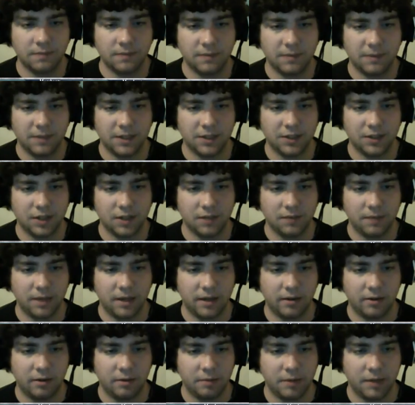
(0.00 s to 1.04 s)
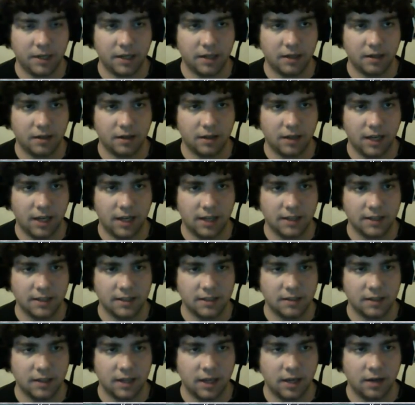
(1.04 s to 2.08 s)
administrative power, but yeah, let's
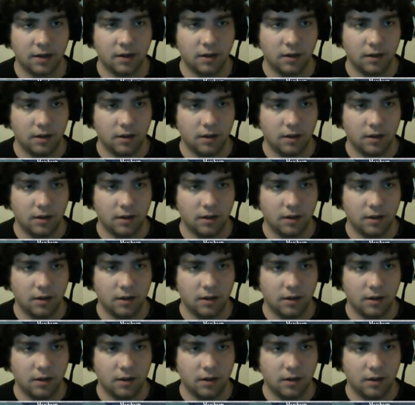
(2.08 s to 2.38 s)
do that